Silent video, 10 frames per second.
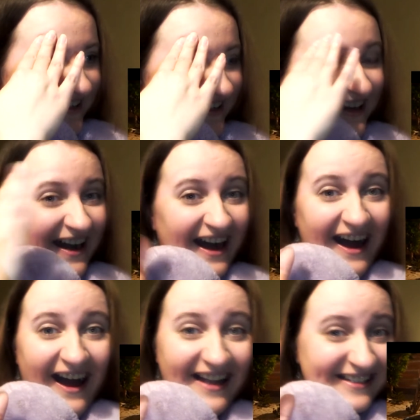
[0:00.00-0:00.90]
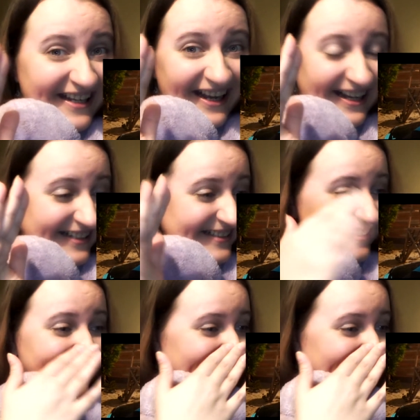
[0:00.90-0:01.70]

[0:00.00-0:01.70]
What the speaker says: Can you feel it?